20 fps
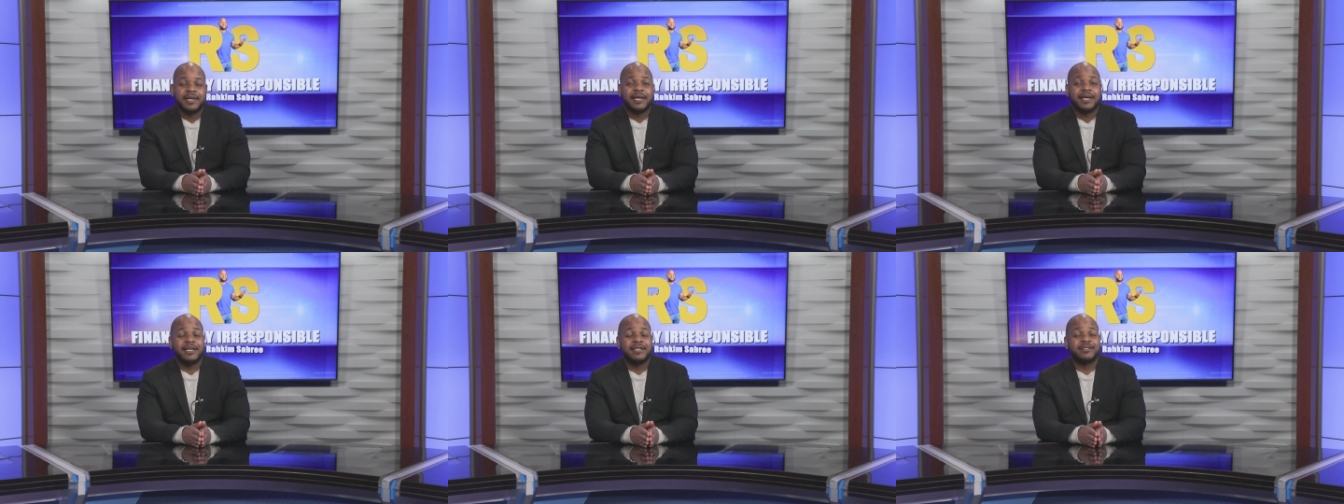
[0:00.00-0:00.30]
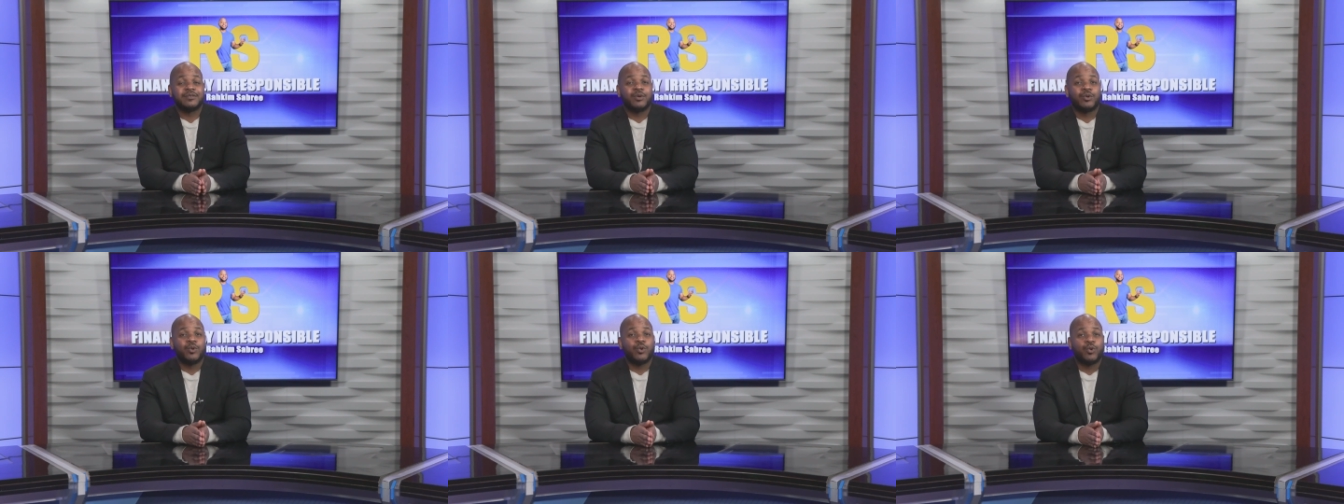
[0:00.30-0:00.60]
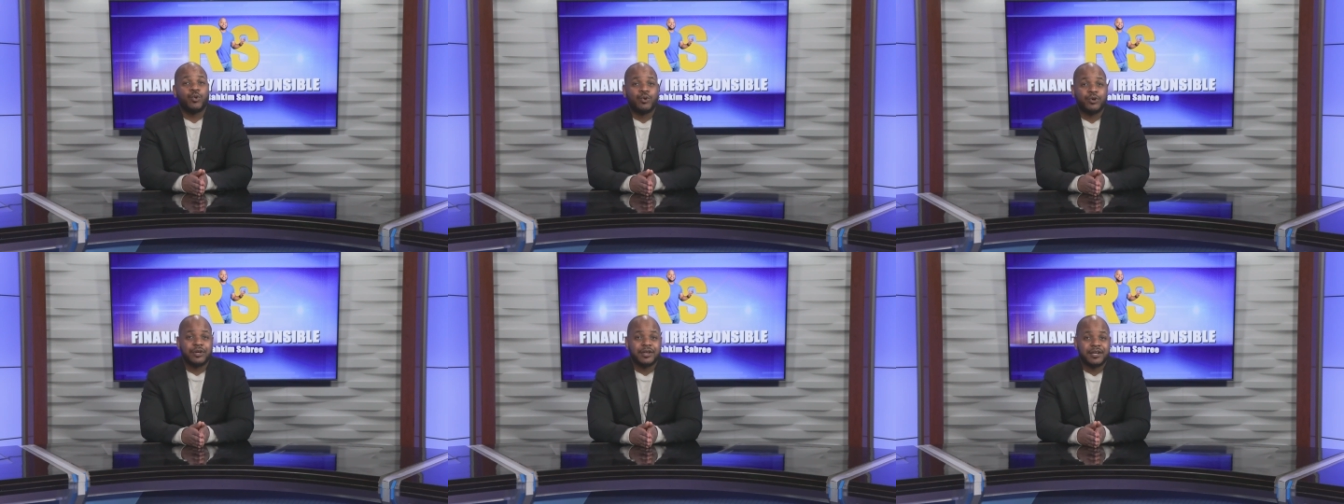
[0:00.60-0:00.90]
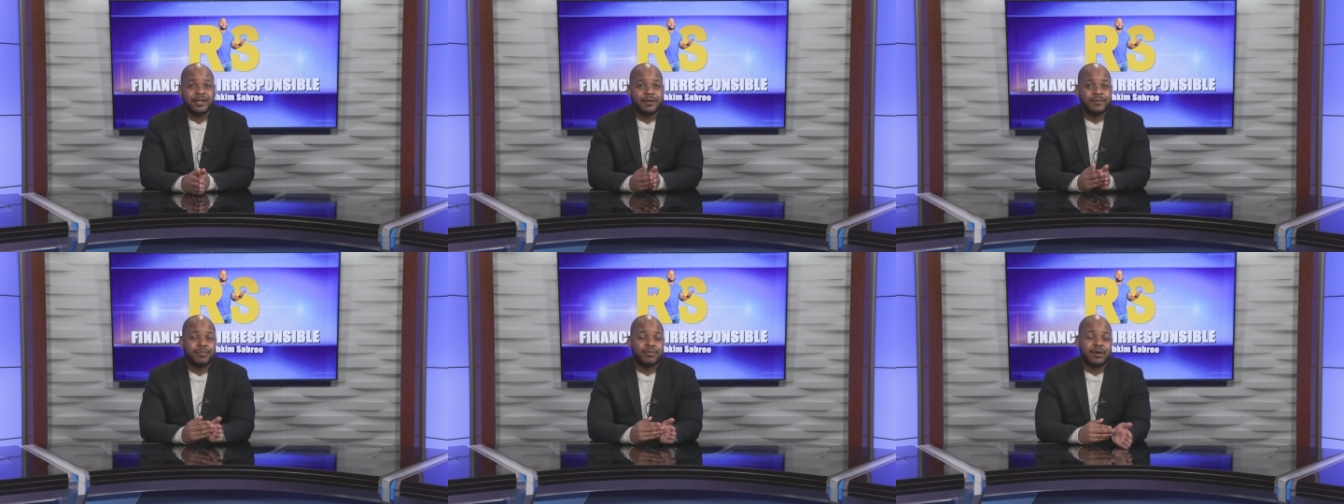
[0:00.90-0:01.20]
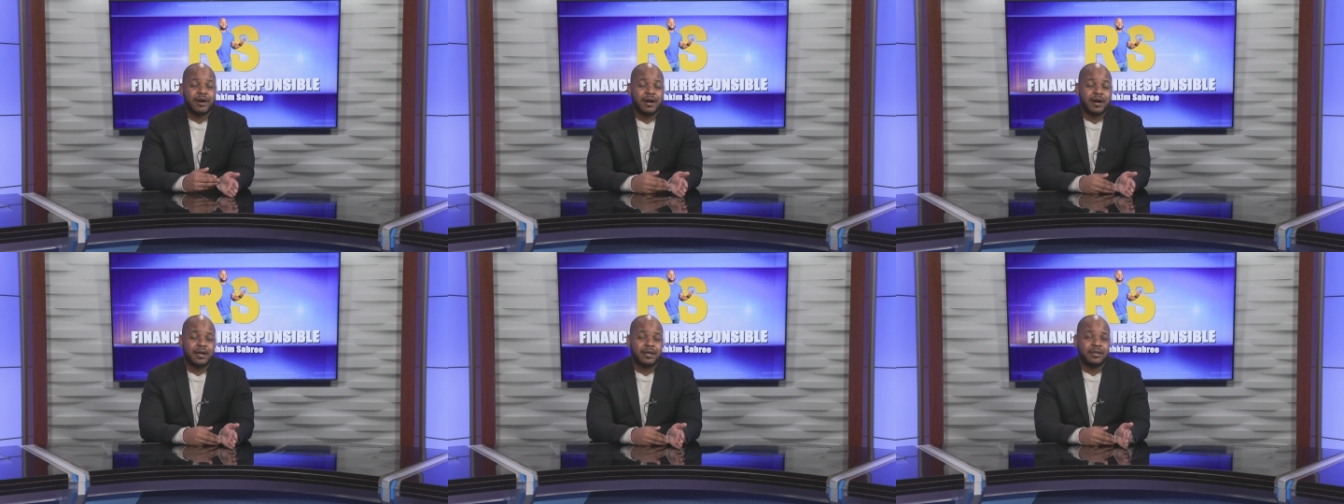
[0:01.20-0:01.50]
is hoarding
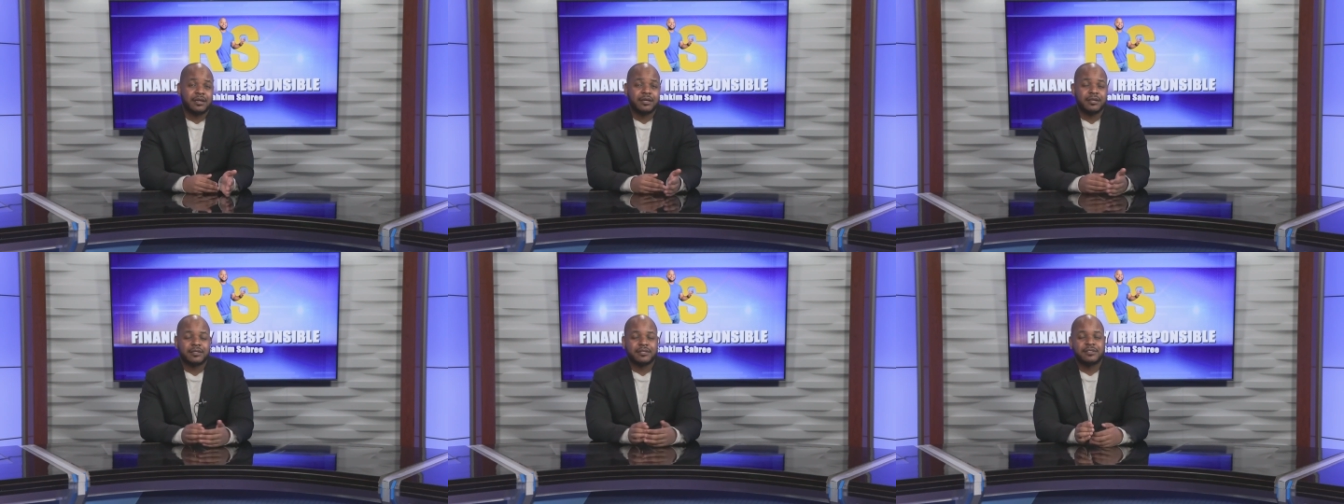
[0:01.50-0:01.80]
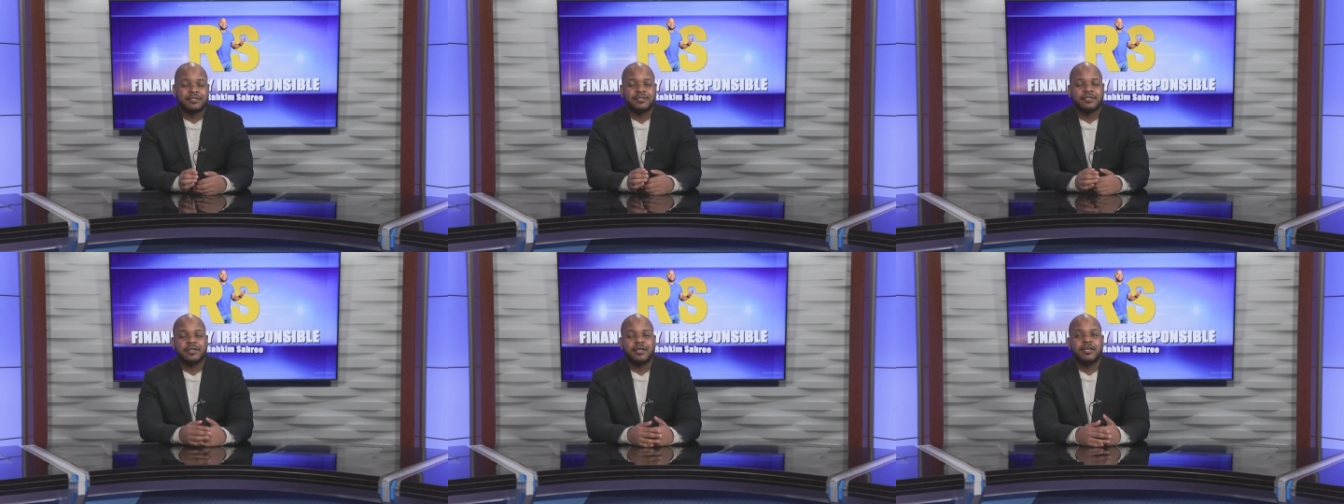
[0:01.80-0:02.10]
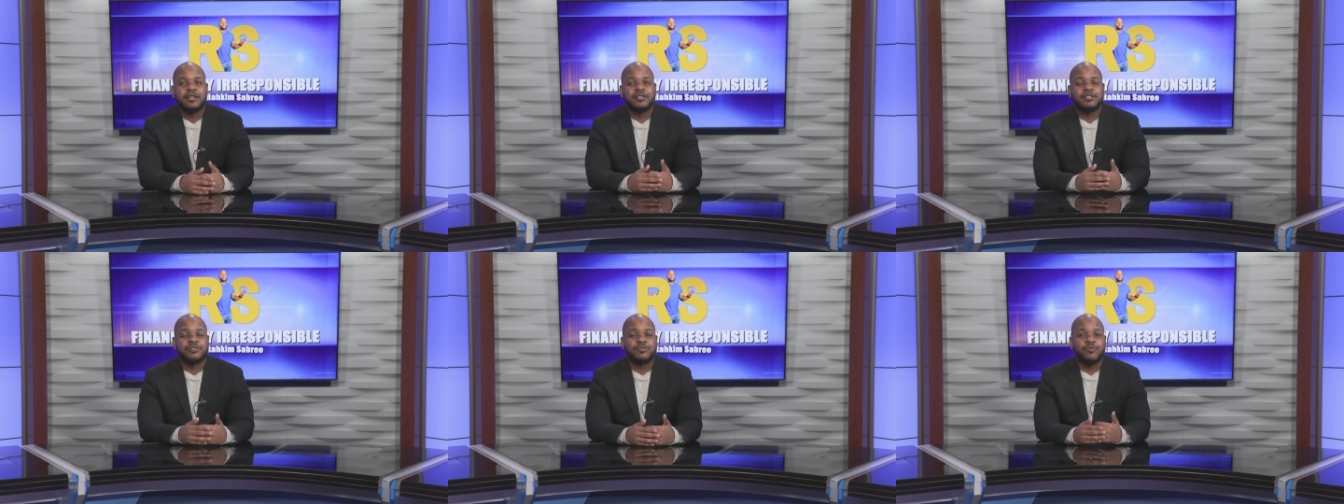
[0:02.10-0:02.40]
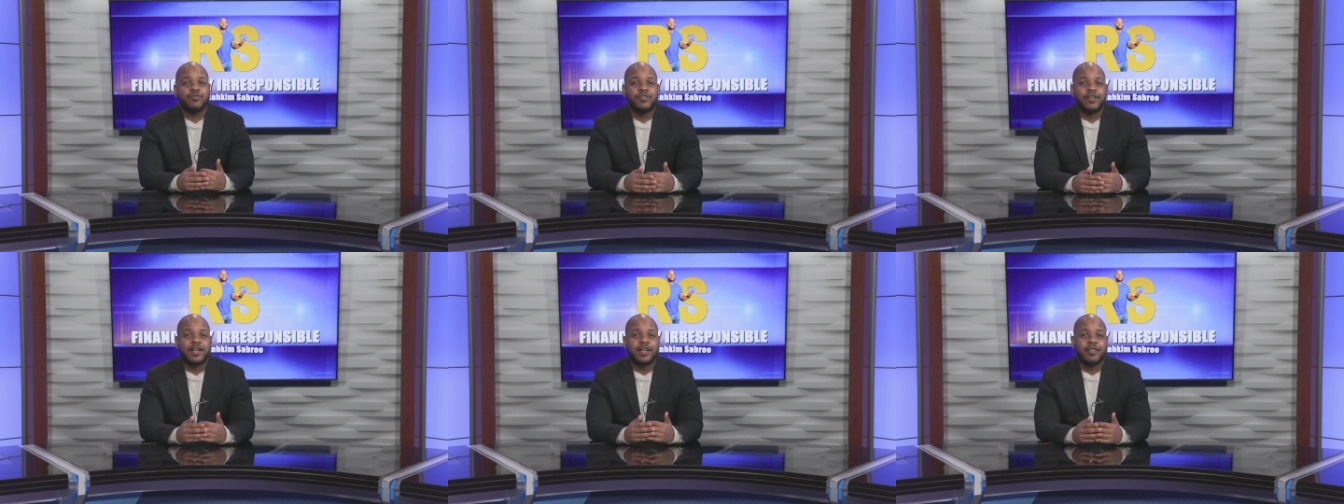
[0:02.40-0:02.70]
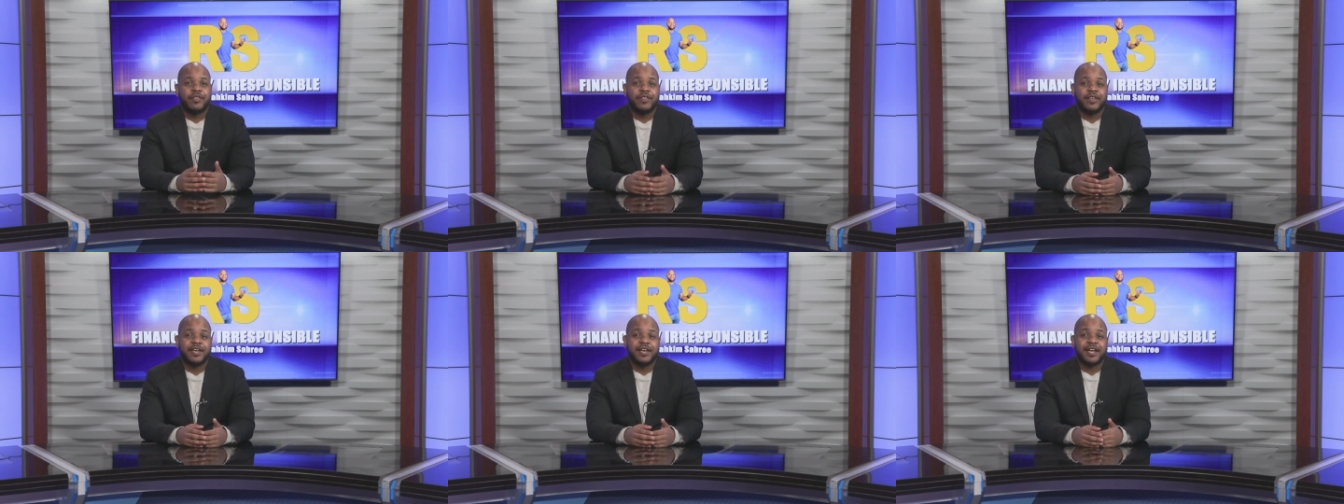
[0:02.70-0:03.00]
products so
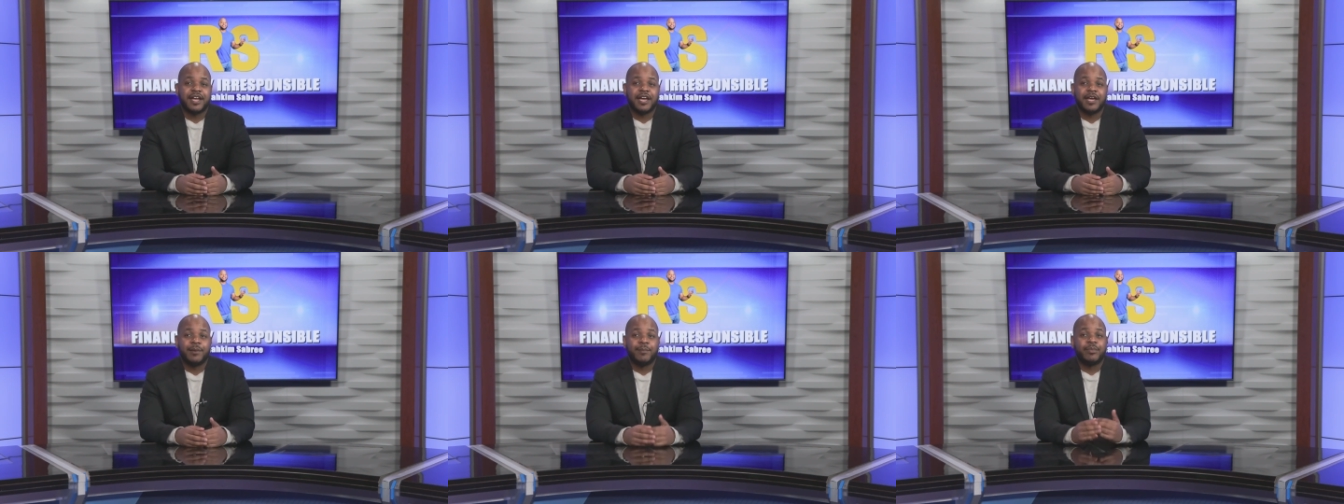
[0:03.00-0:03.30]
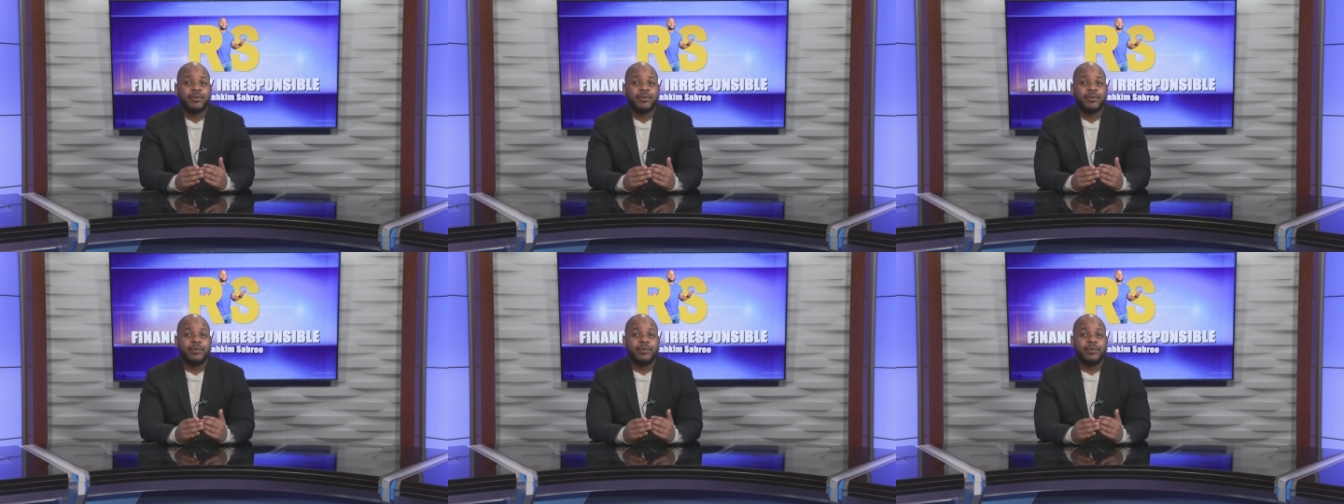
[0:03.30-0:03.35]
that they can